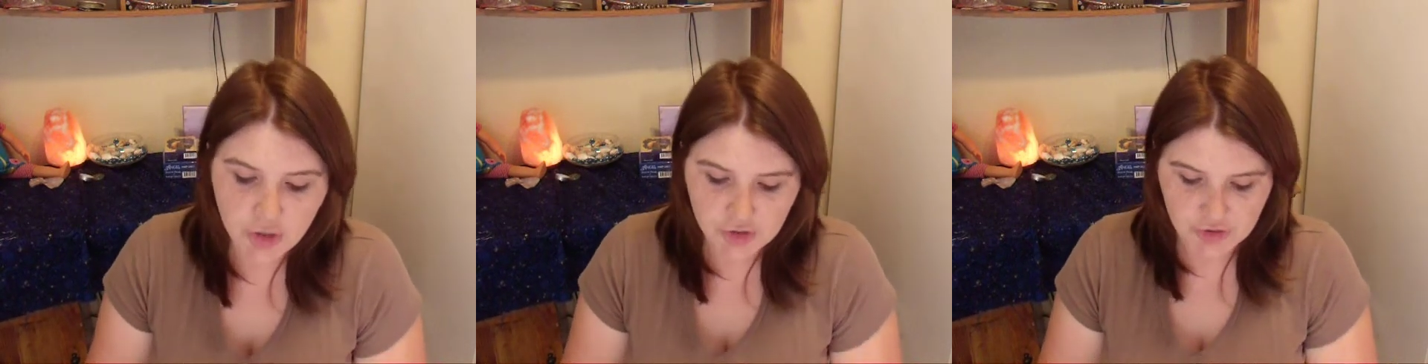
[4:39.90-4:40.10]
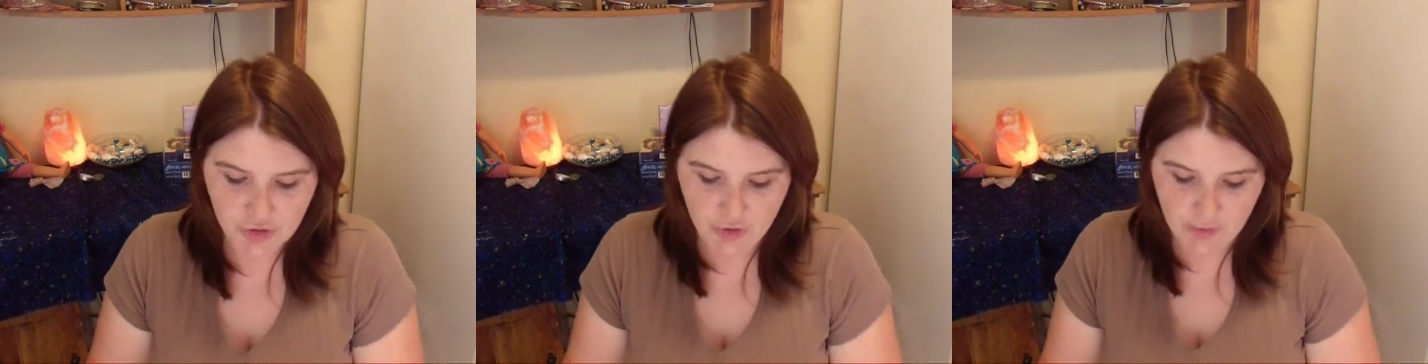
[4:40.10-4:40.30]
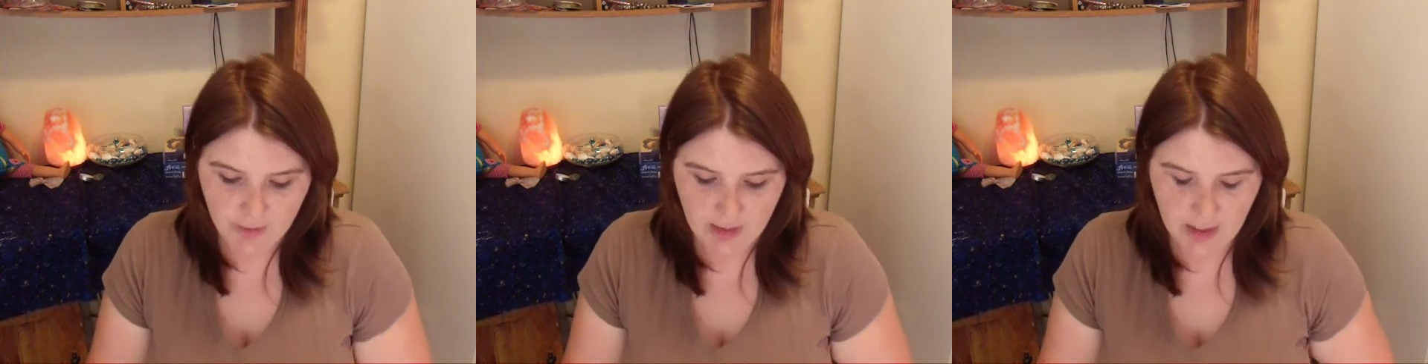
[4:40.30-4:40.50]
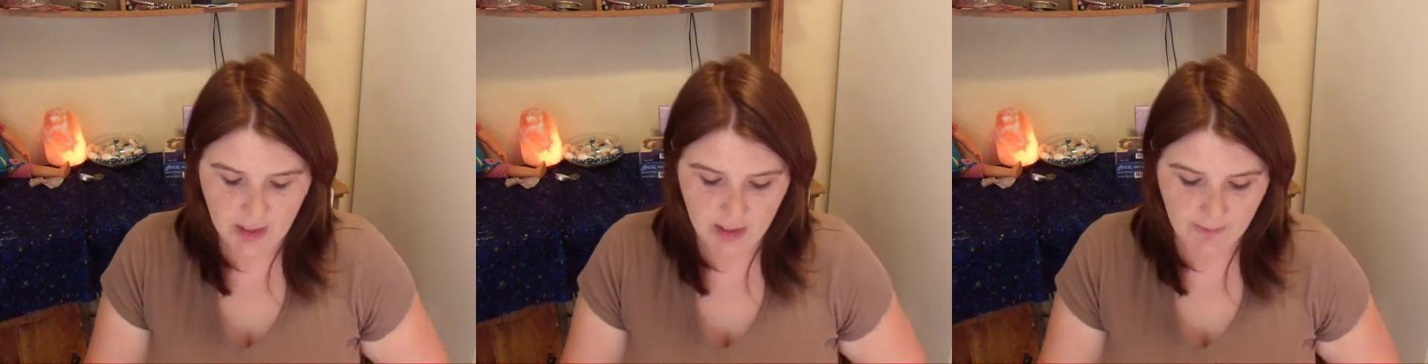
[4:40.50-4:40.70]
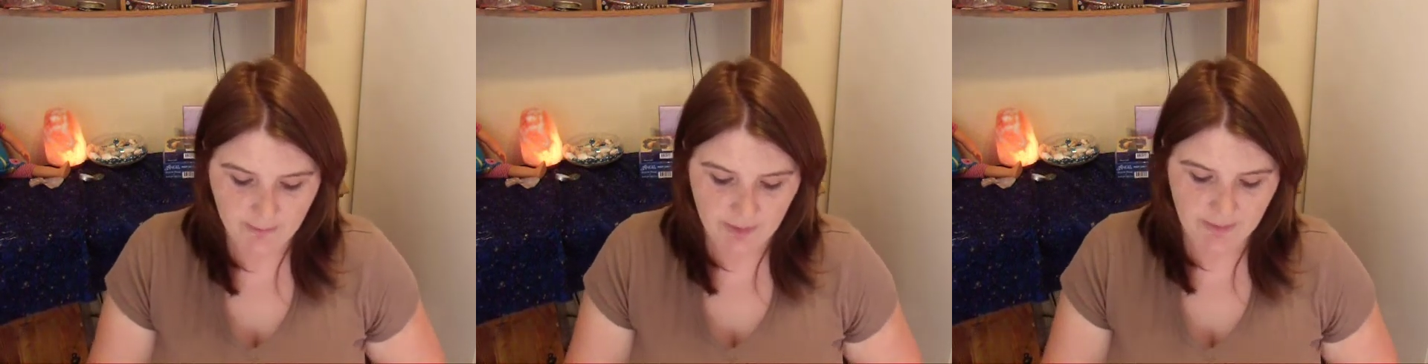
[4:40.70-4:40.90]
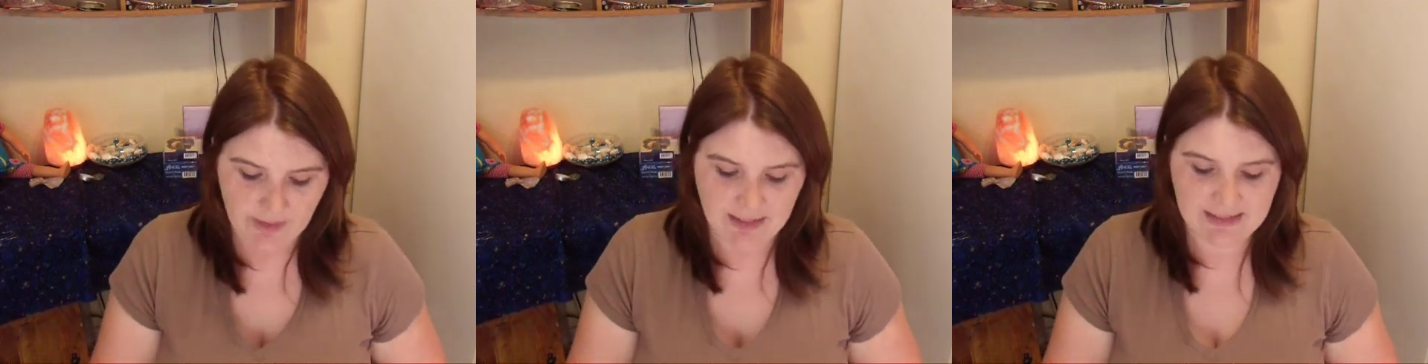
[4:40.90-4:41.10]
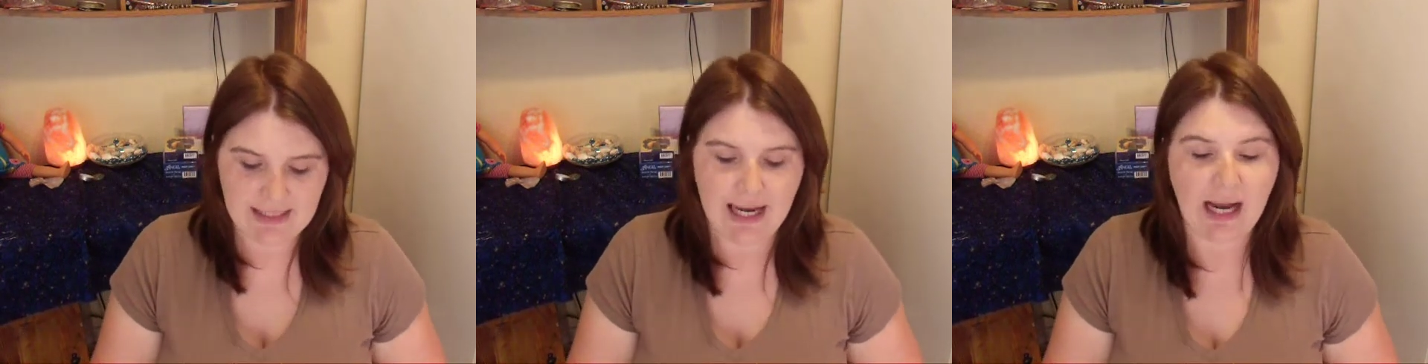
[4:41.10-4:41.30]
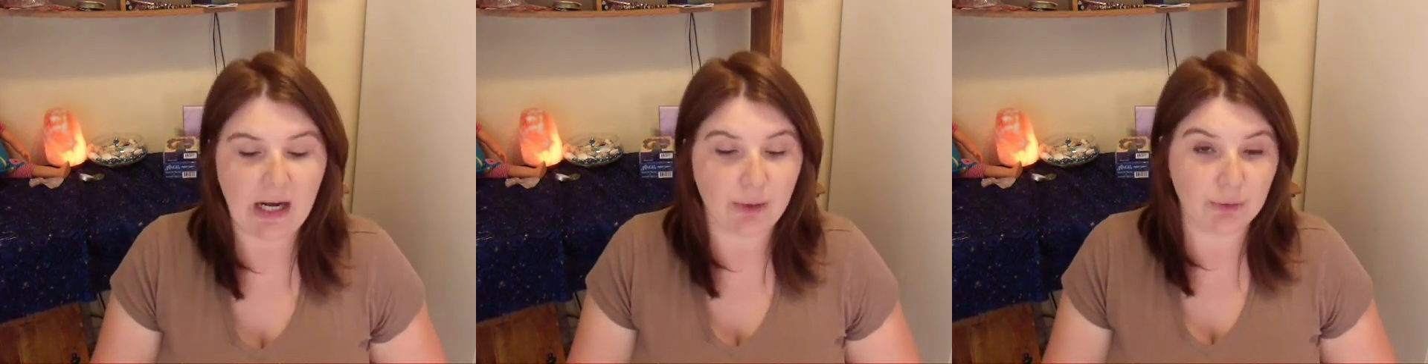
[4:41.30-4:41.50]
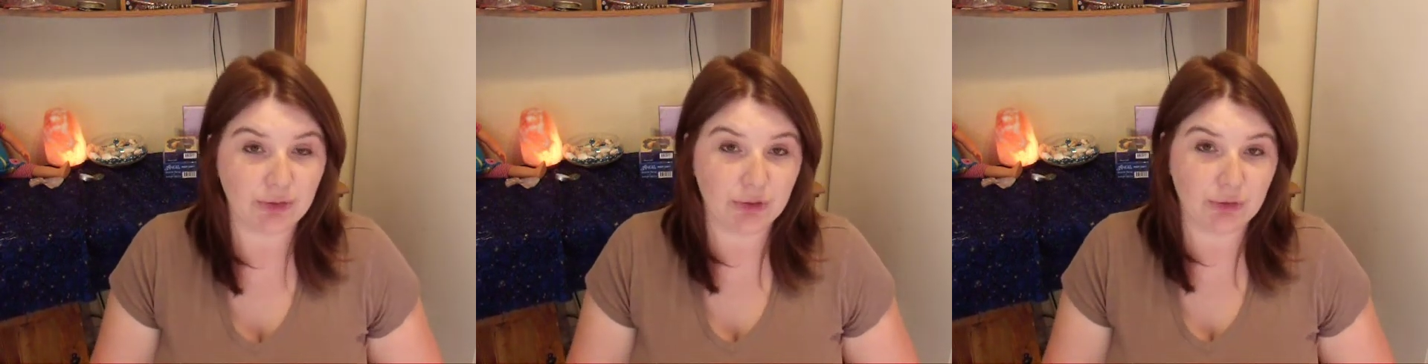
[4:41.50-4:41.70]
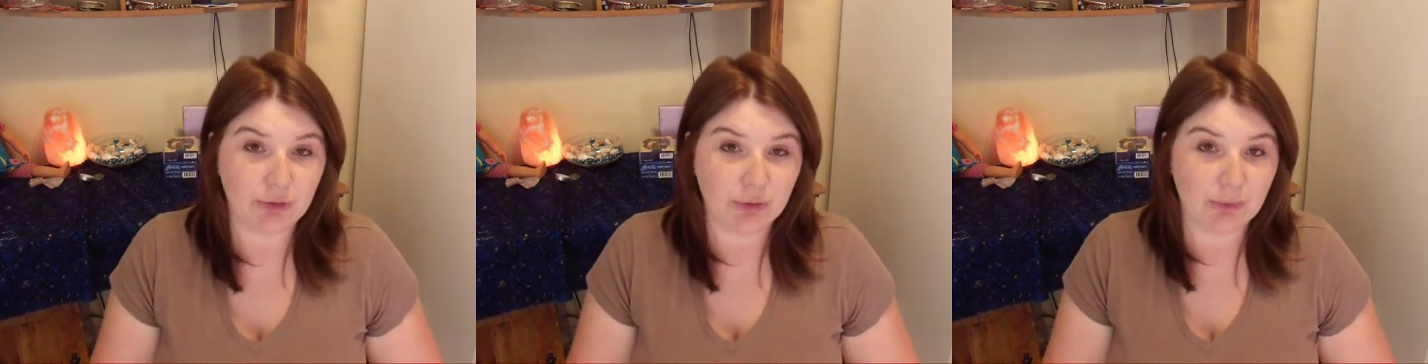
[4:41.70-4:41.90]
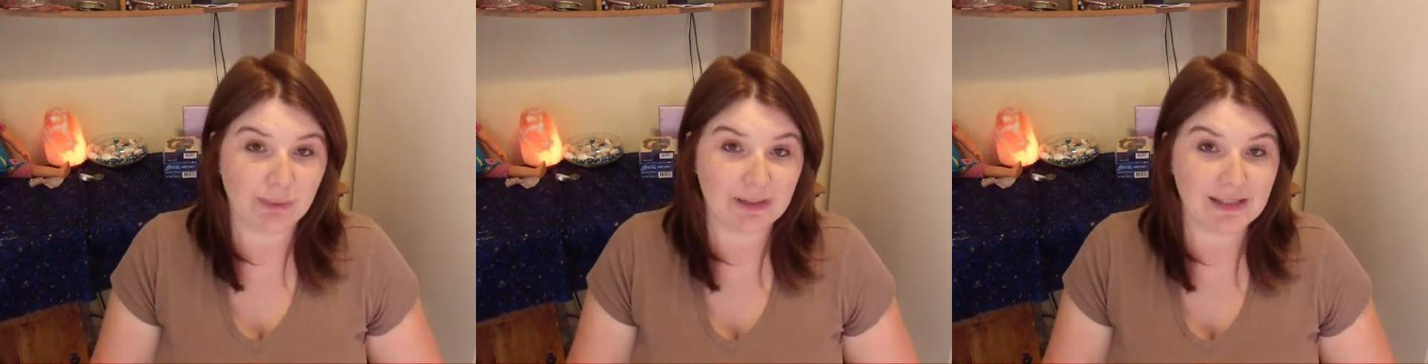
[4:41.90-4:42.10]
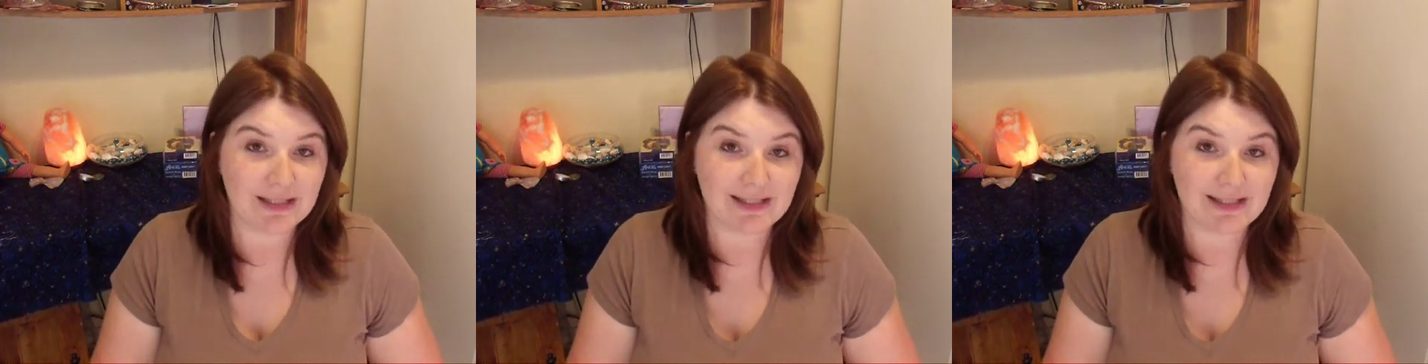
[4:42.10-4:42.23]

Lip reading: So that's how you